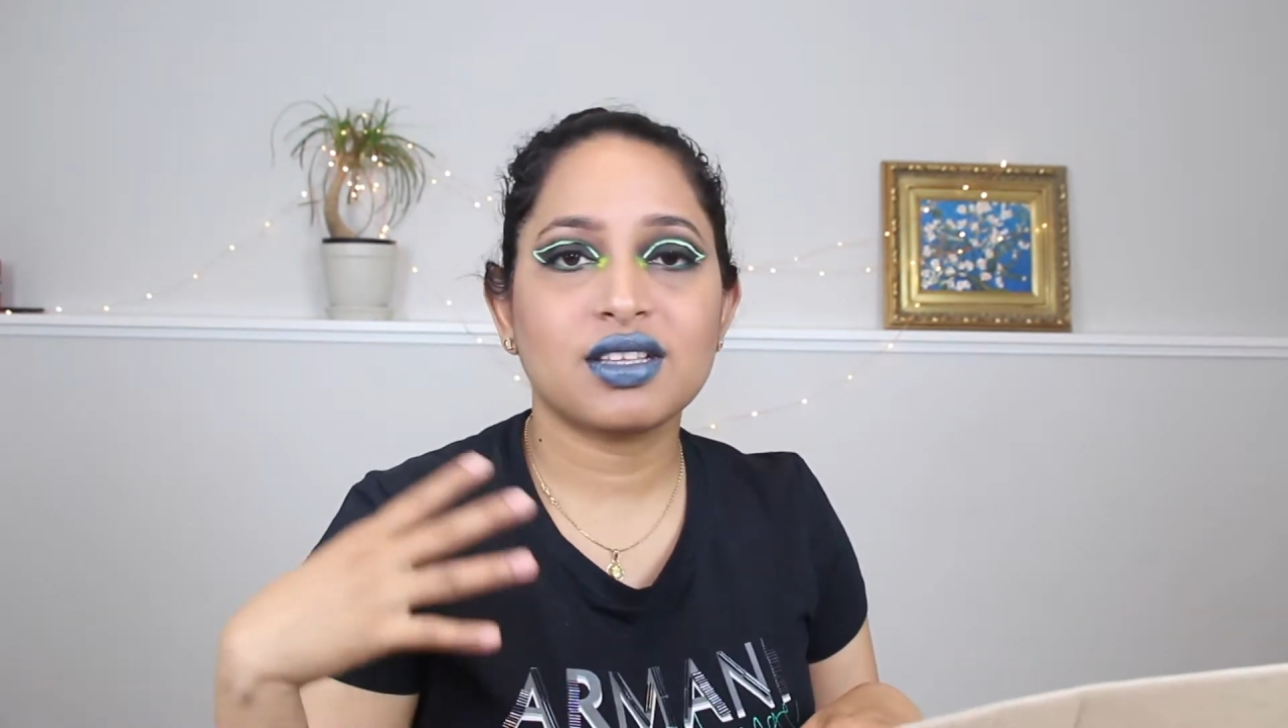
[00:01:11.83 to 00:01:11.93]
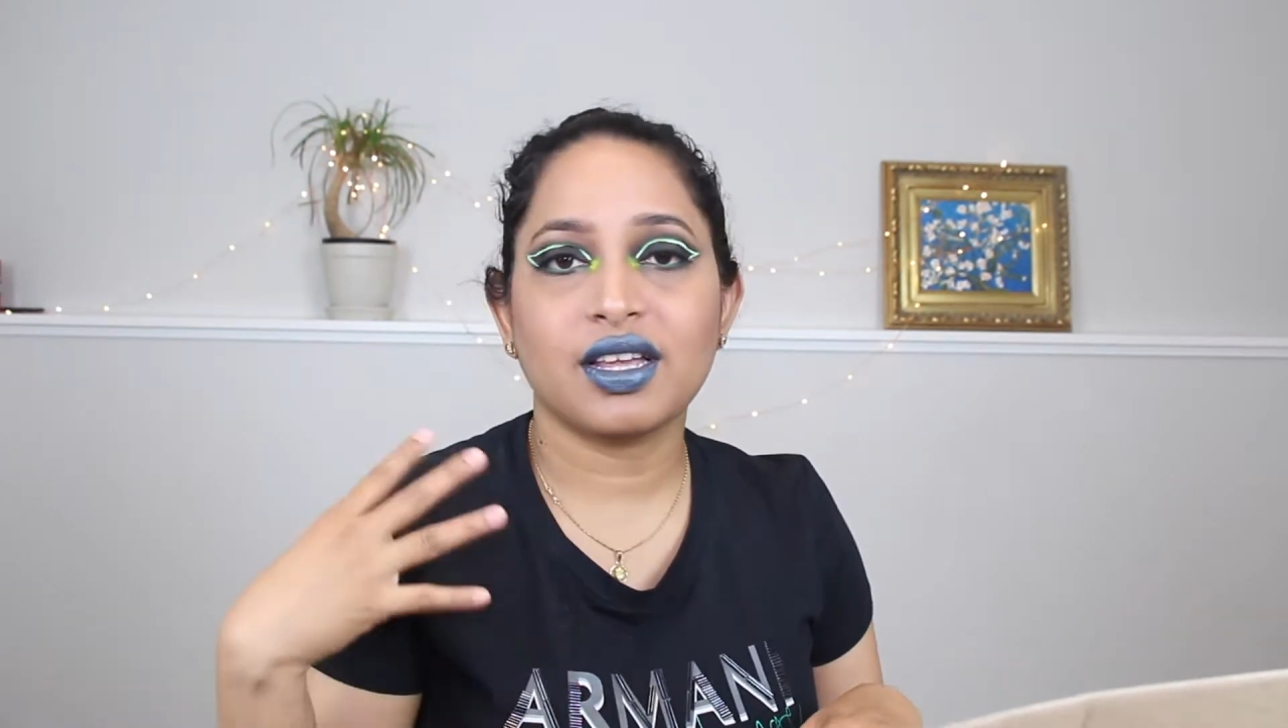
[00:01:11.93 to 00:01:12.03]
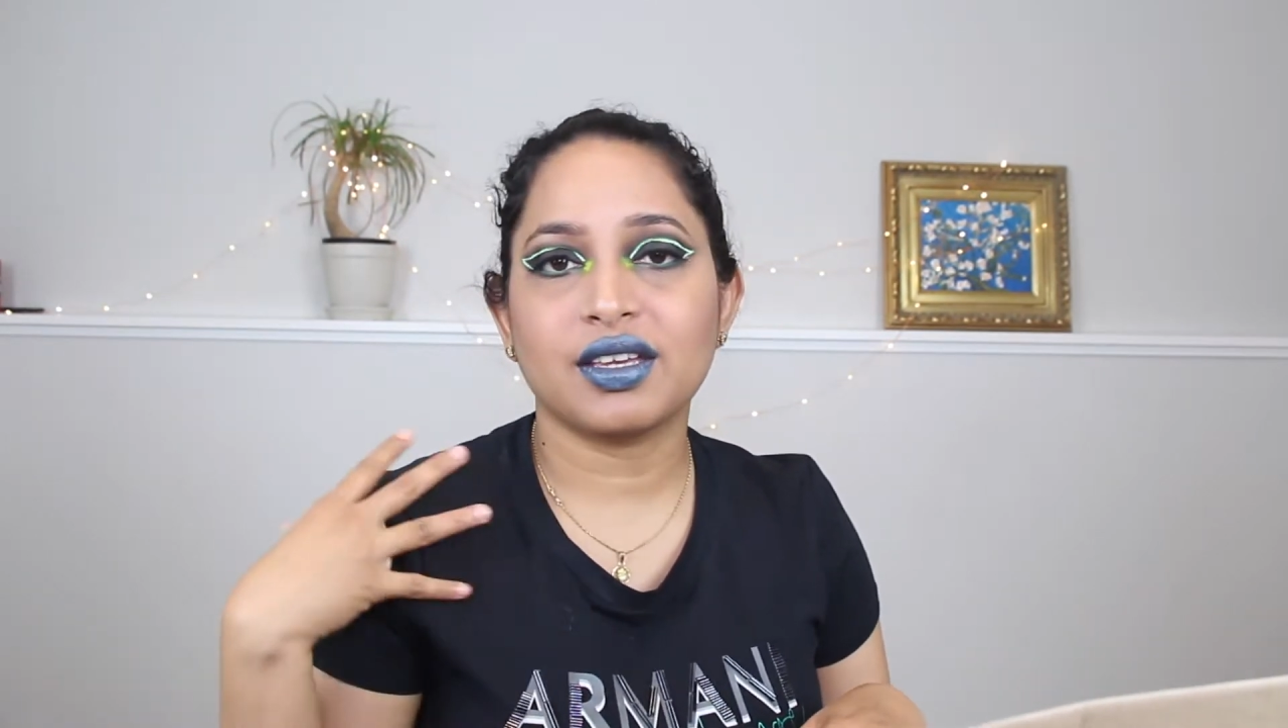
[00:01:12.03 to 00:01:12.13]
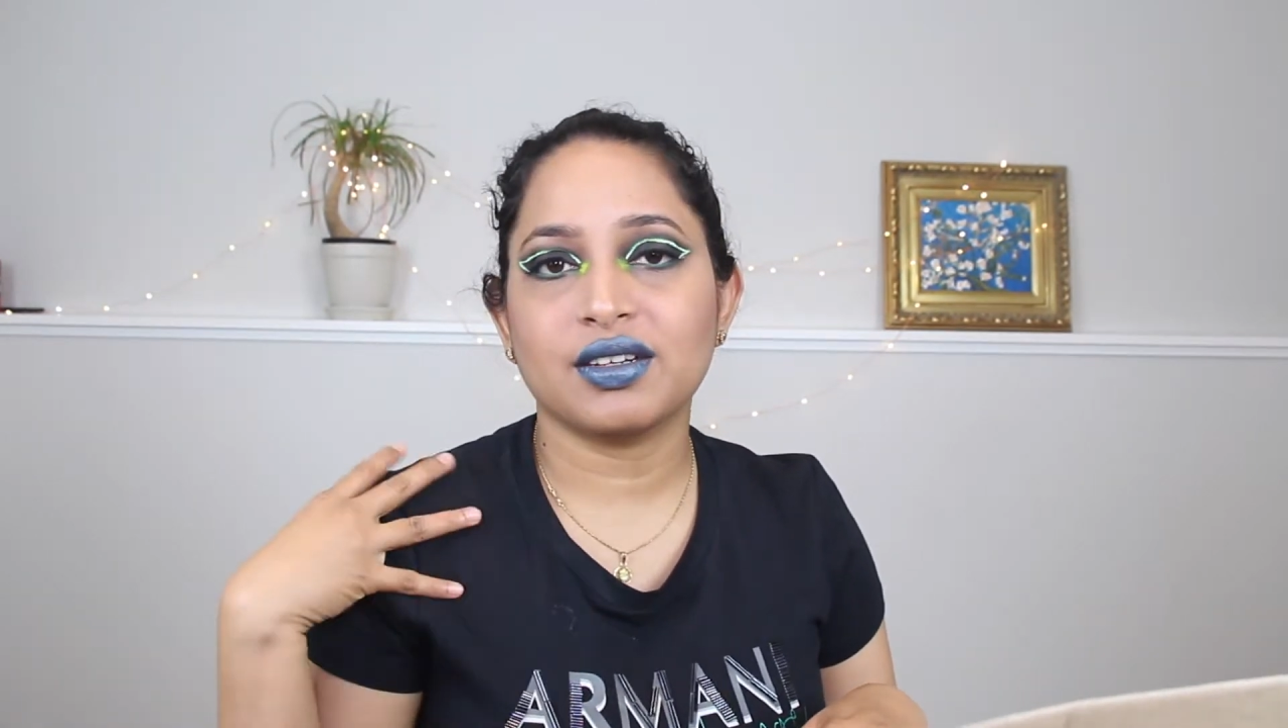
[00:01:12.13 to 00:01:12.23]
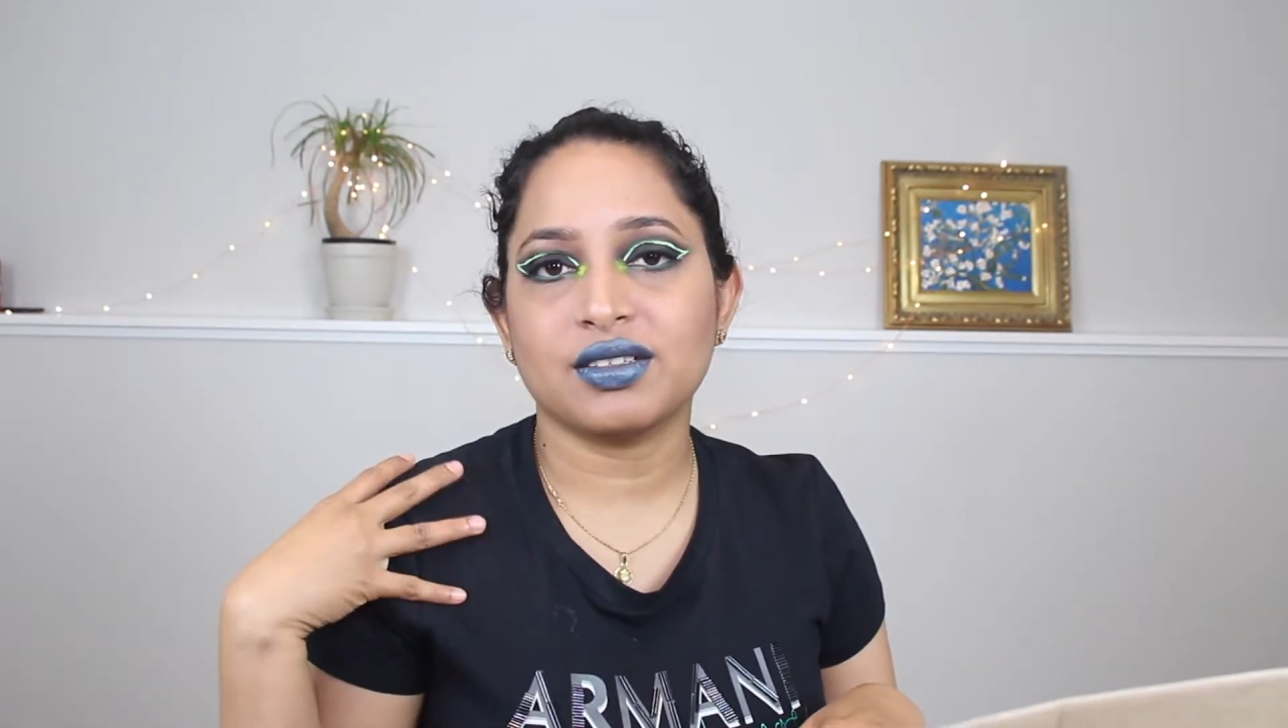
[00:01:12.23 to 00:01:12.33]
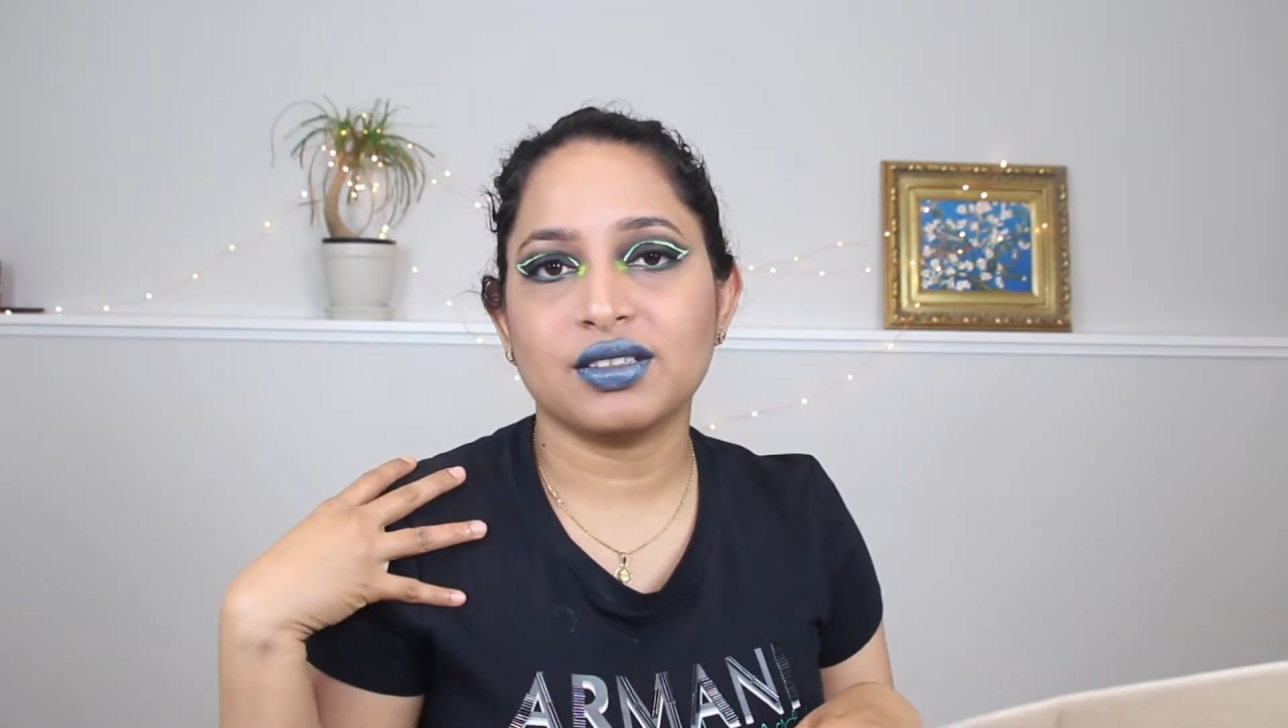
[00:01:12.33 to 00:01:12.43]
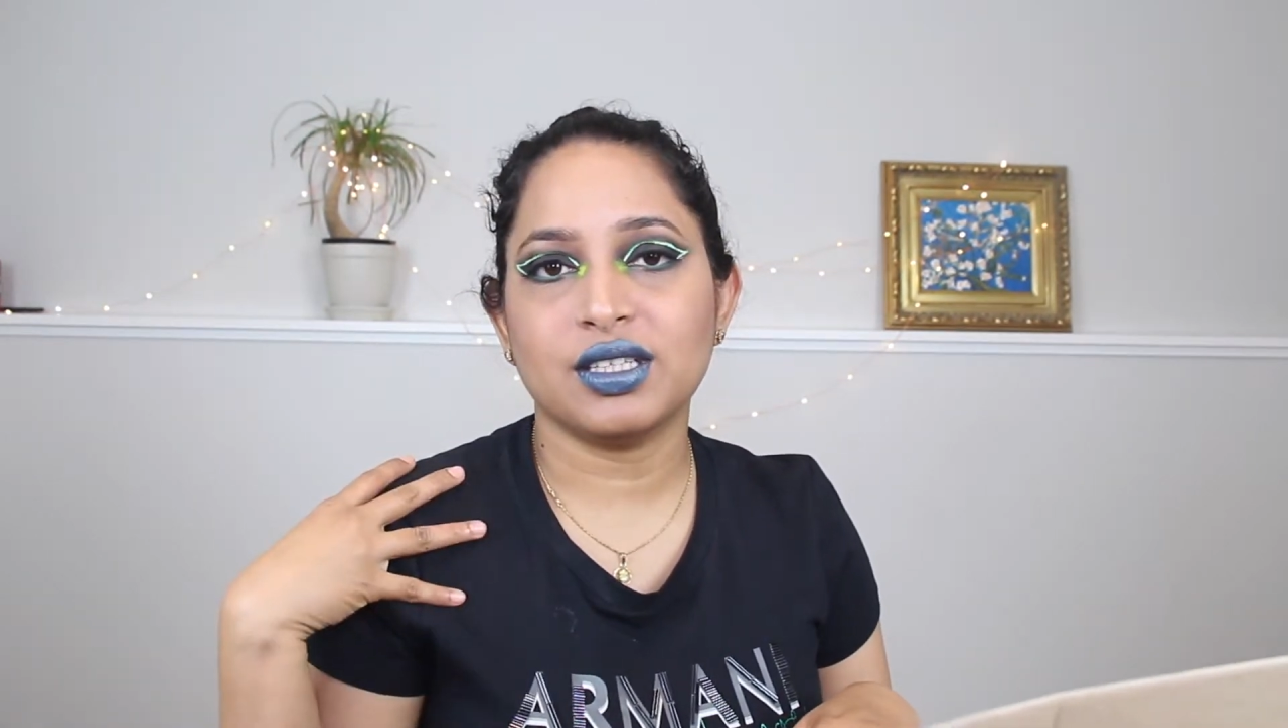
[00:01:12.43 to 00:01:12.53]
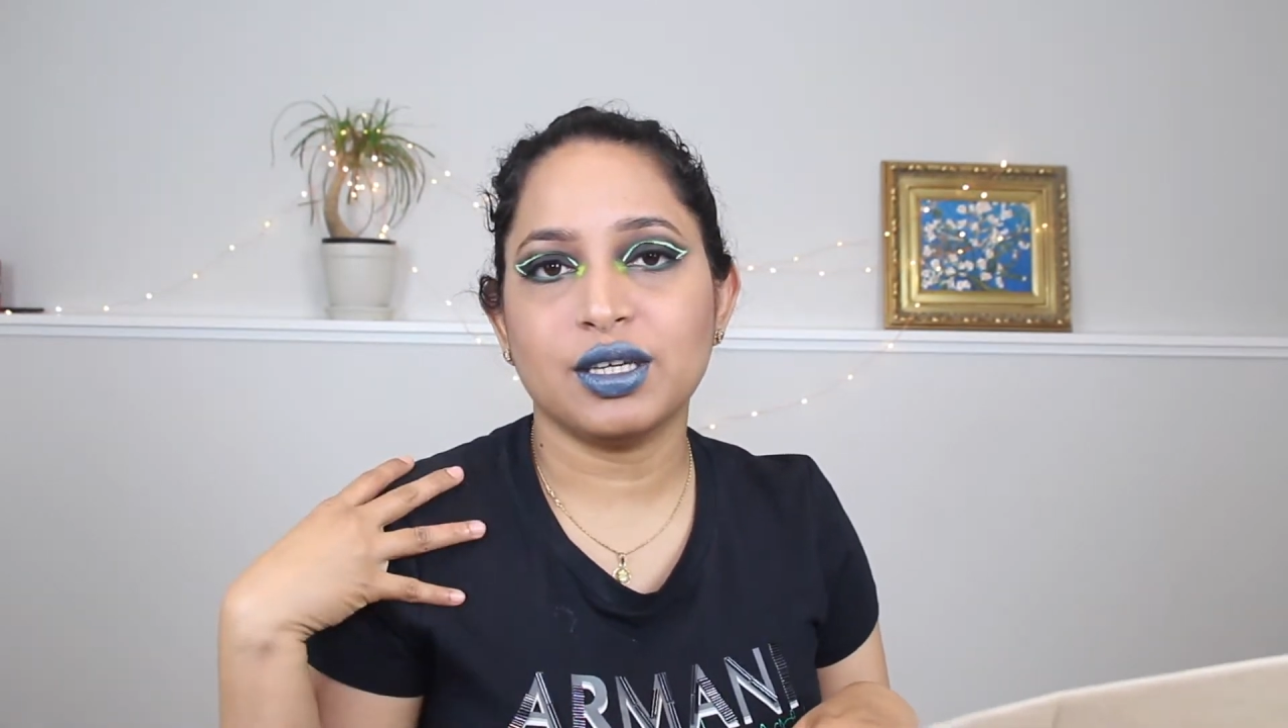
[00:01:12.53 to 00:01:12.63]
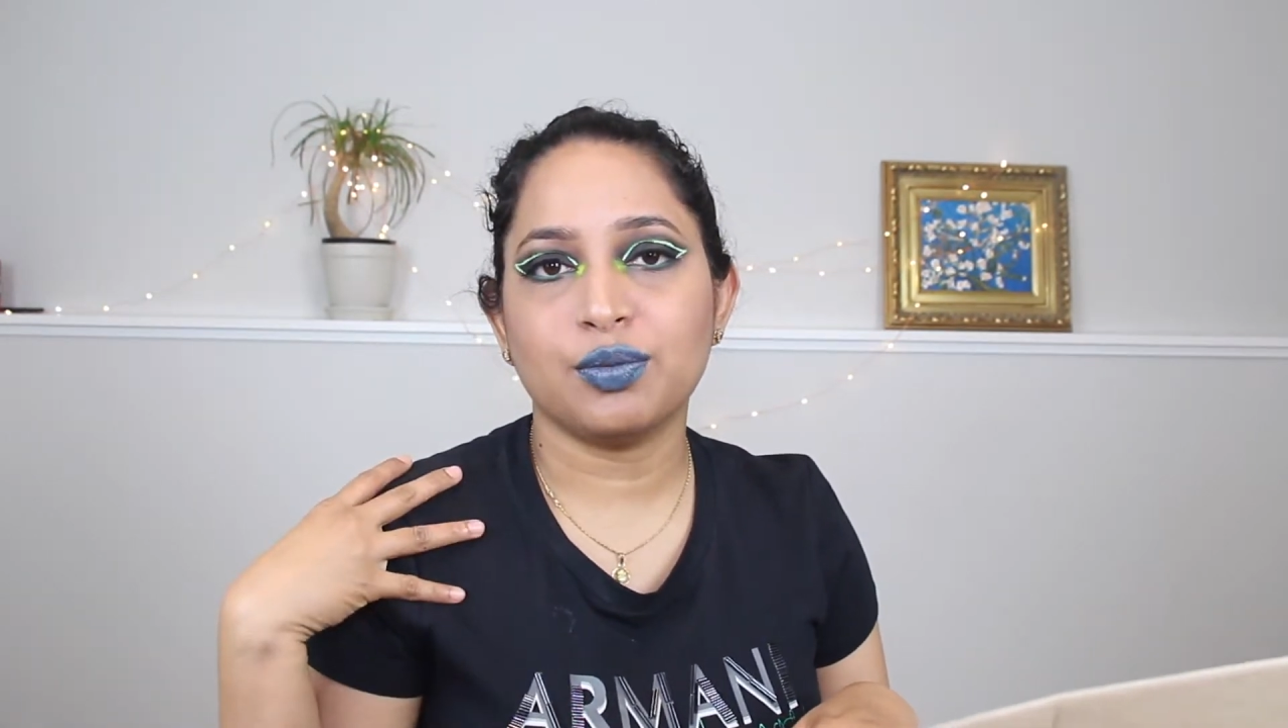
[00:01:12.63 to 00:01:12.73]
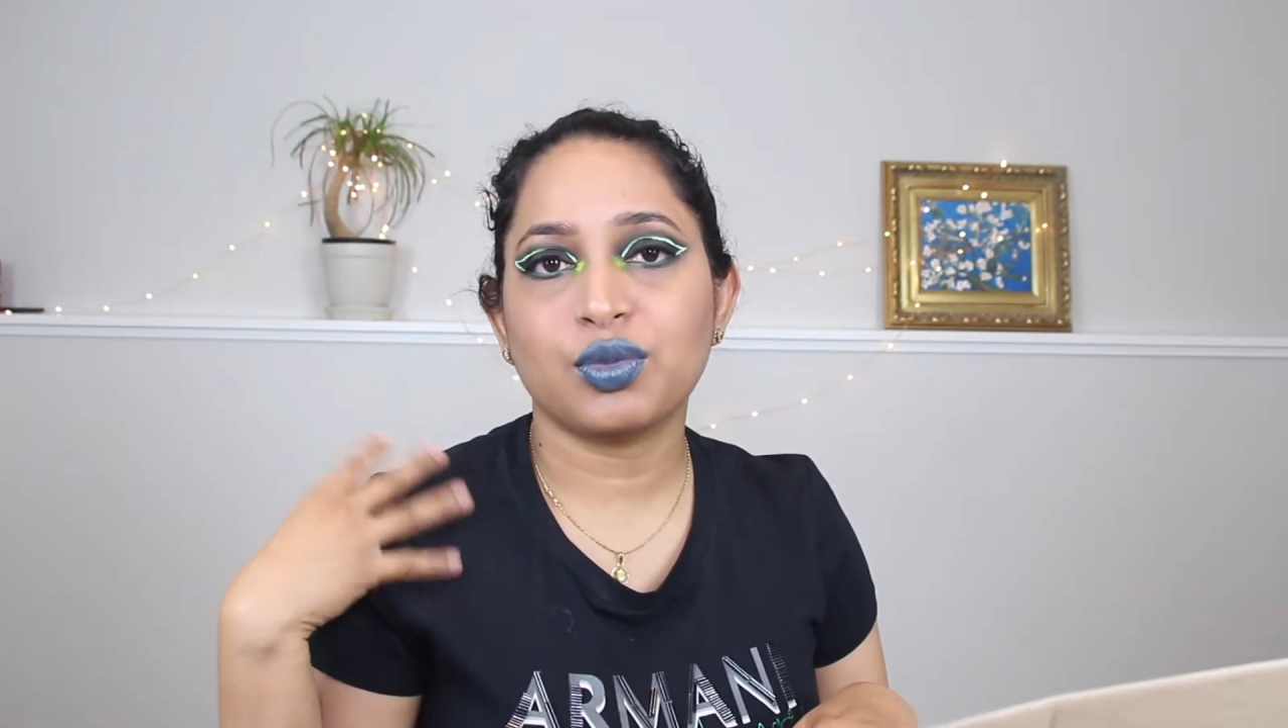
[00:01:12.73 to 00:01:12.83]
like the